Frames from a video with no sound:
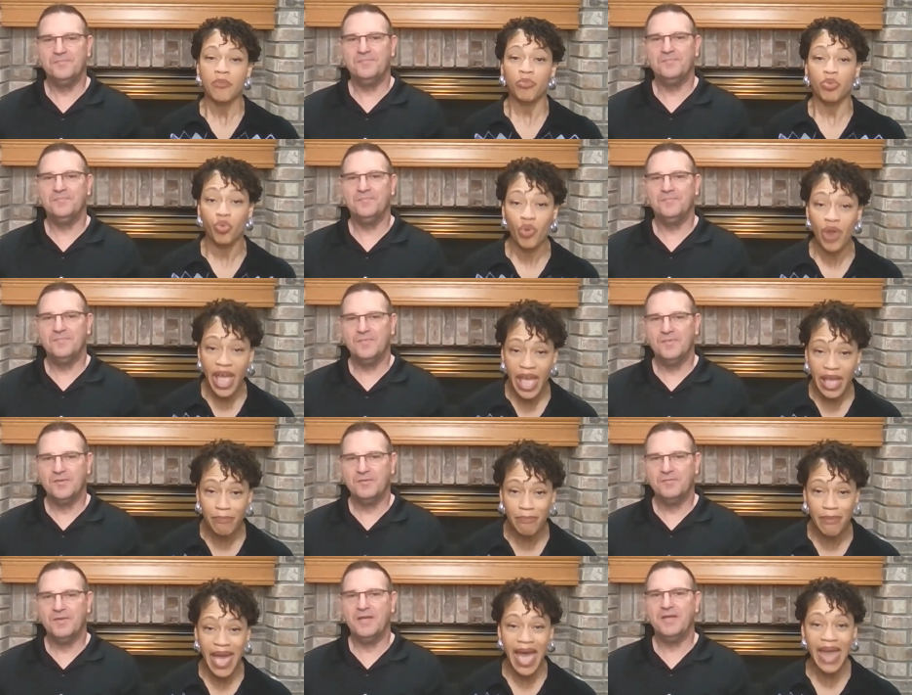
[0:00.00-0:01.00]

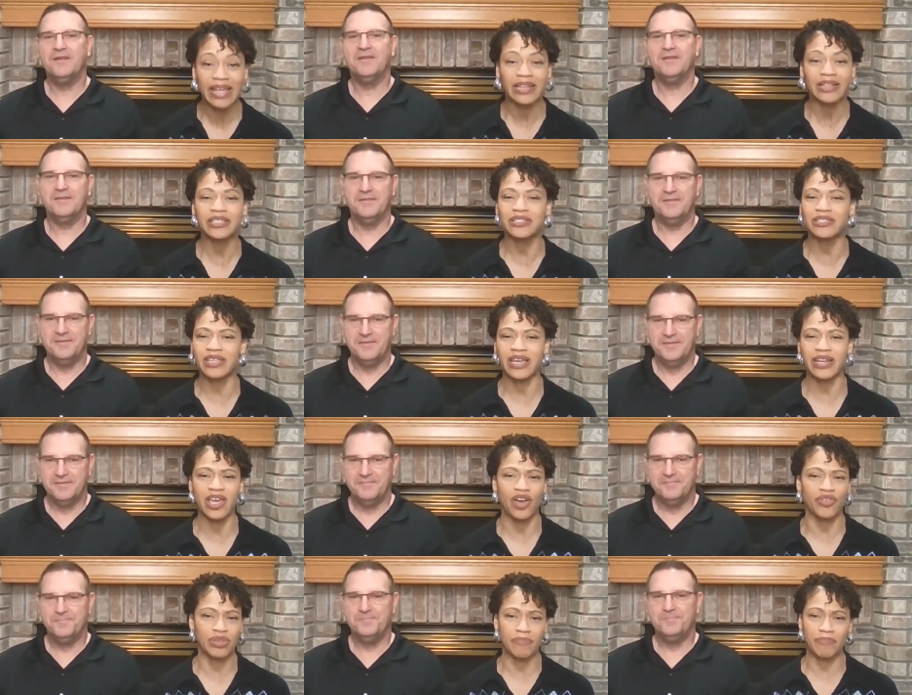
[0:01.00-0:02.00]
Speaker 1: pragmatically set
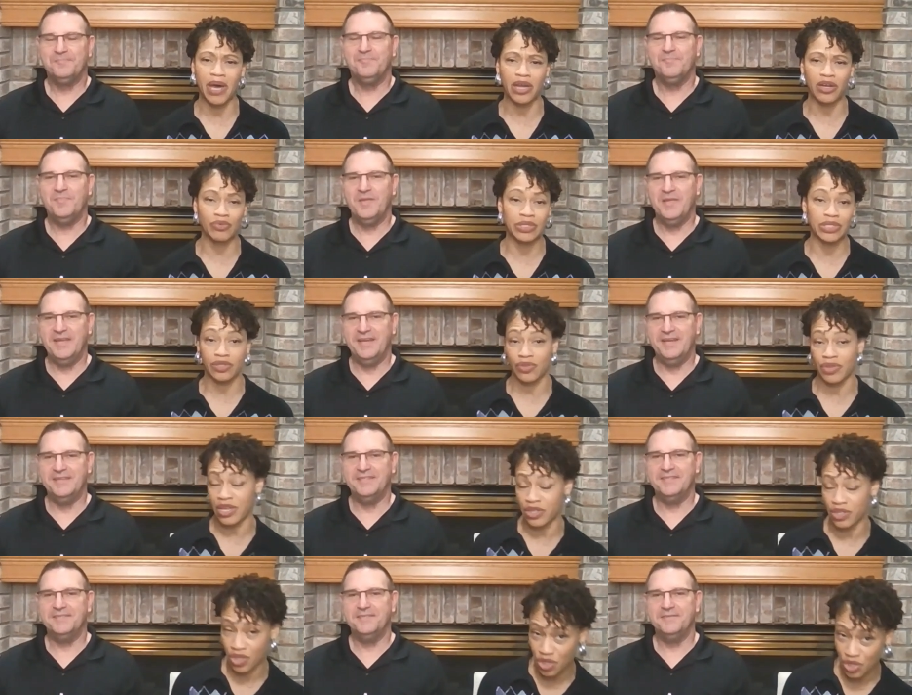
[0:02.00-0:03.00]
healthy boundaries yes. so
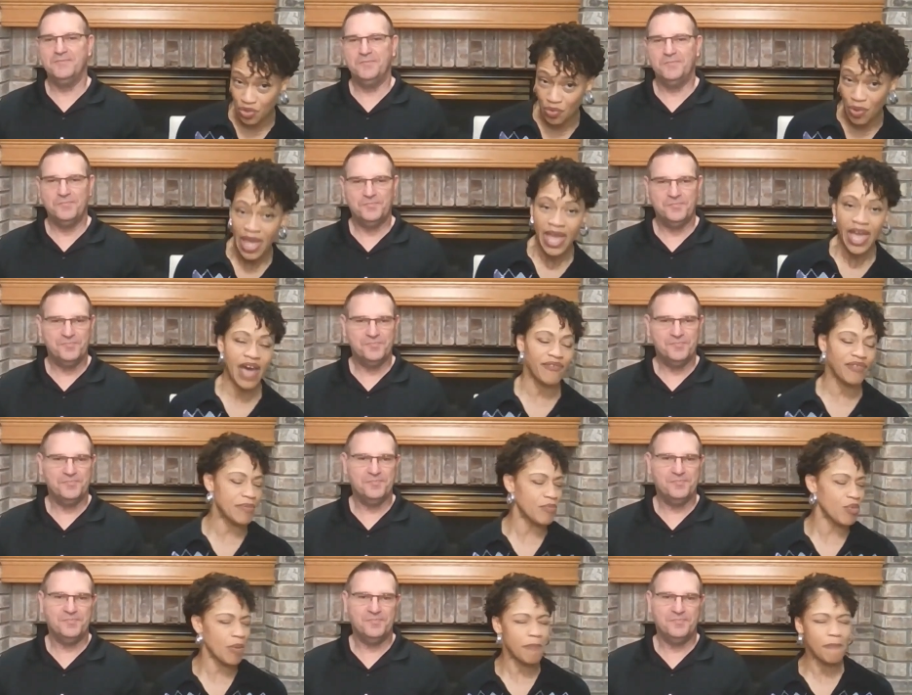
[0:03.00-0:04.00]
that you have a
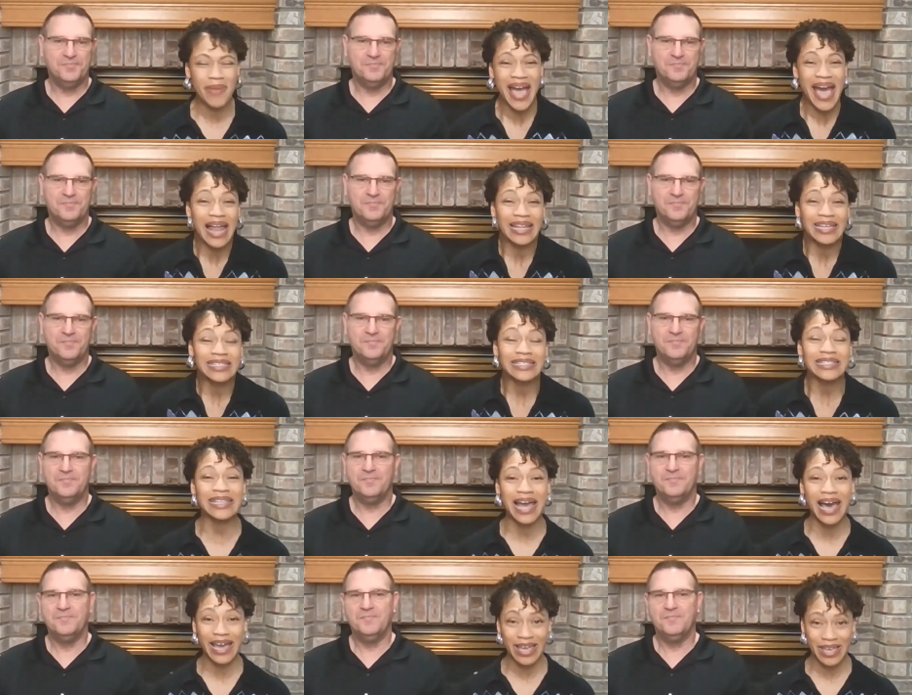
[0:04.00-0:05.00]
more balanced
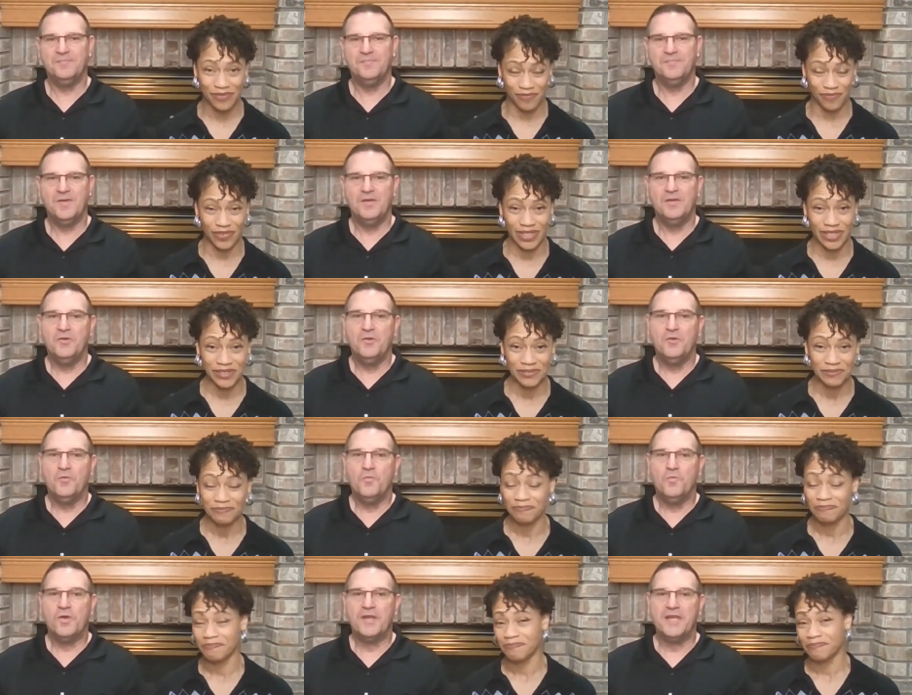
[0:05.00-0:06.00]
life.
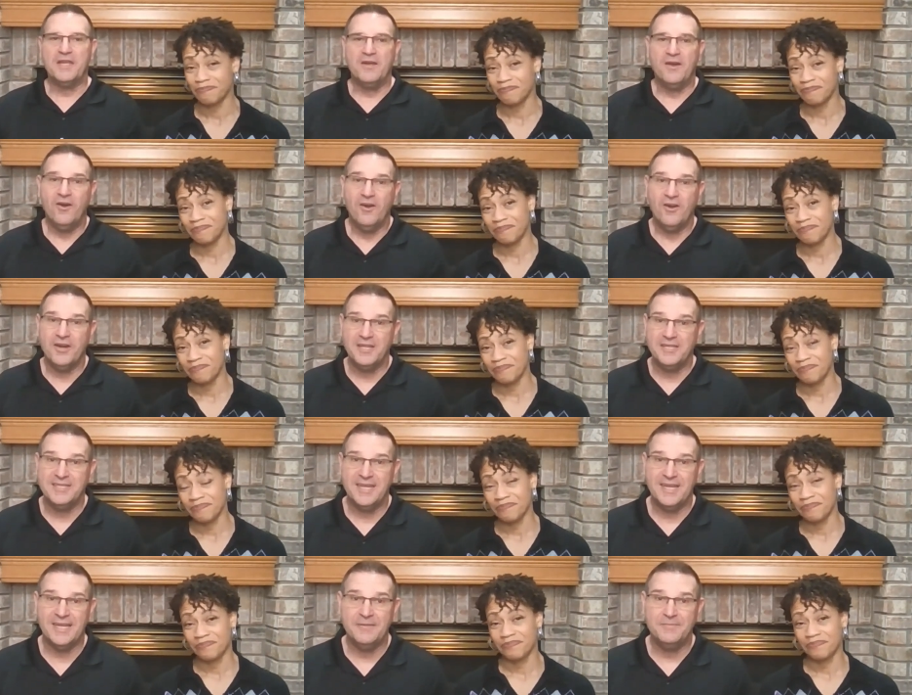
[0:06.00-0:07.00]
Speaker 2: Working hard at
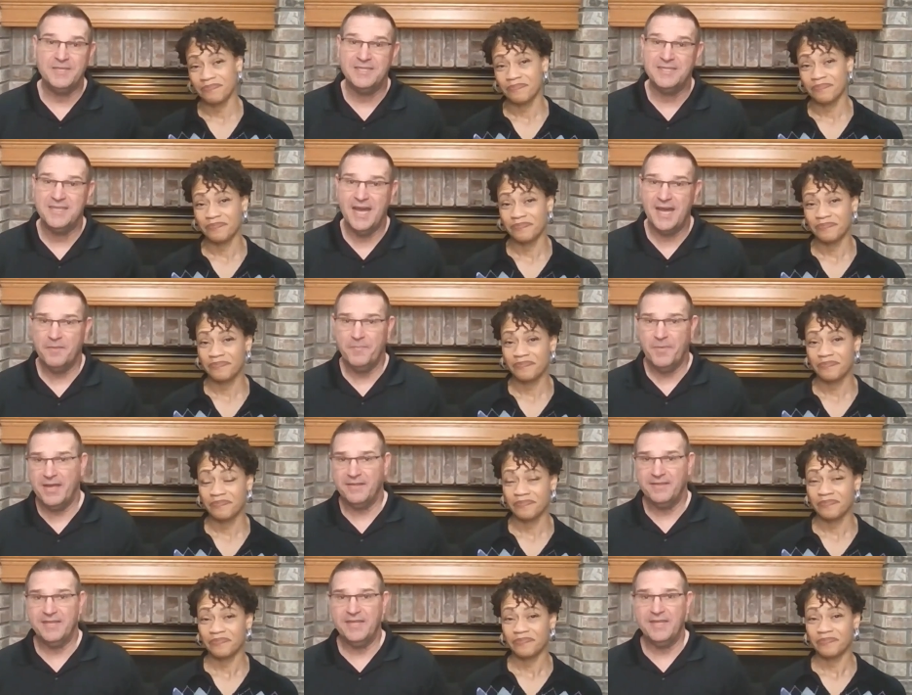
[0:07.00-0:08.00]
times is not a
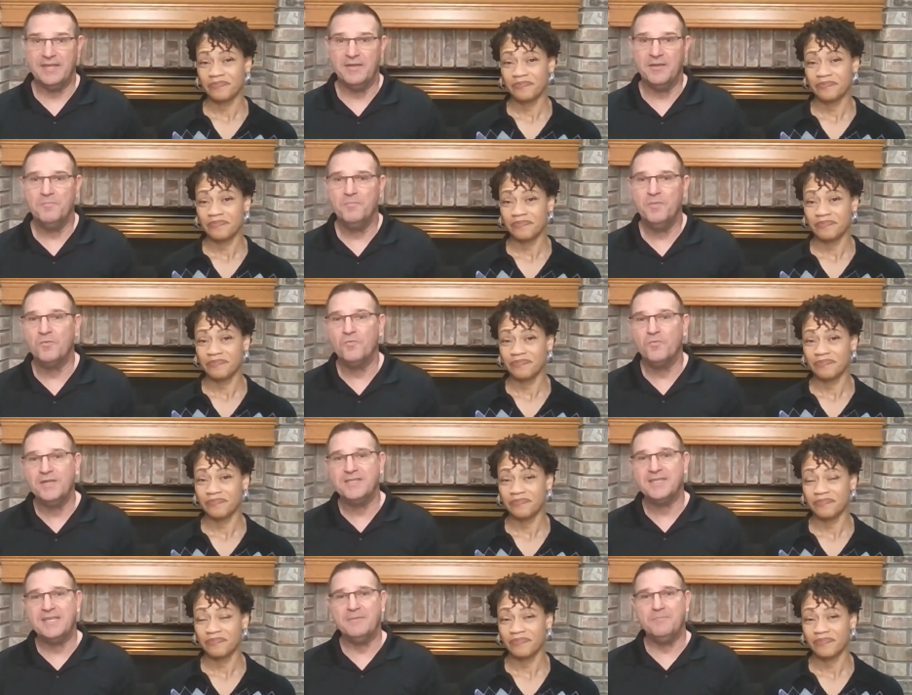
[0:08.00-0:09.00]
bad thing, but
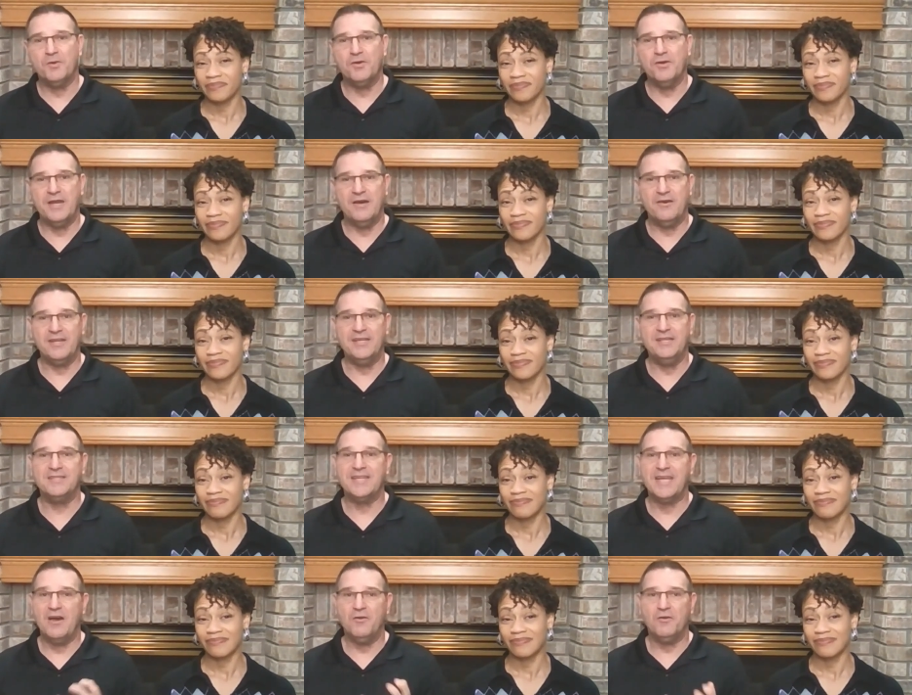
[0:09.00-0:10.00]
risking burnout is
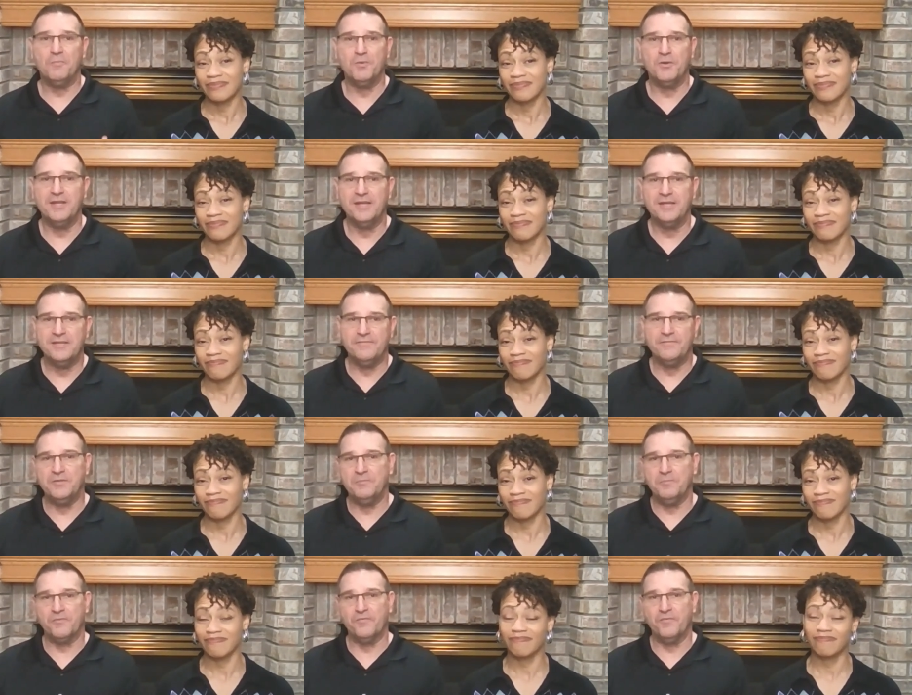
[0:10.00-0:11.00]
counterproductive to
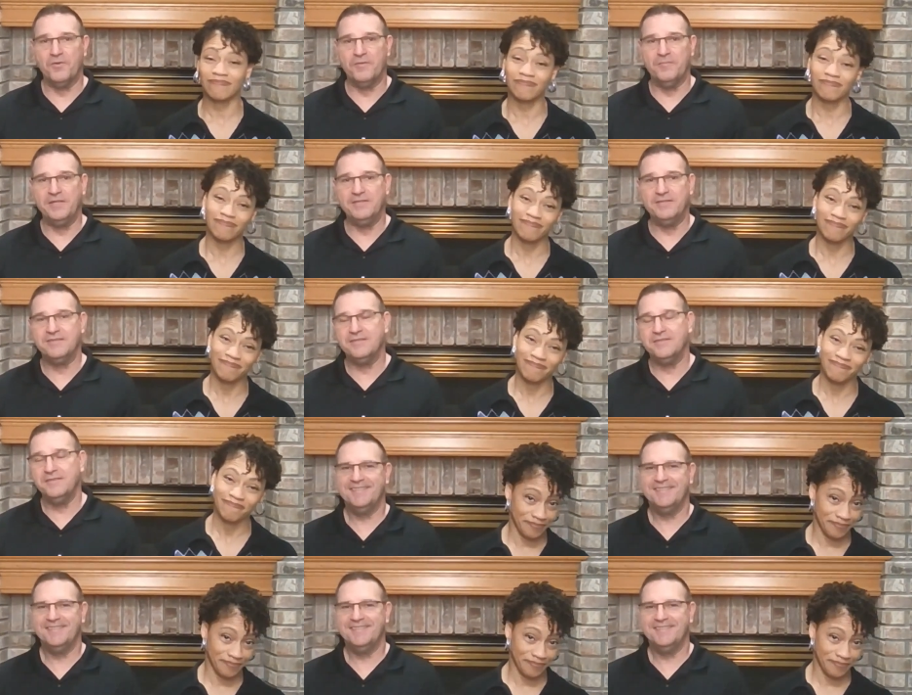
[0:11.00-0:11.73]
performance.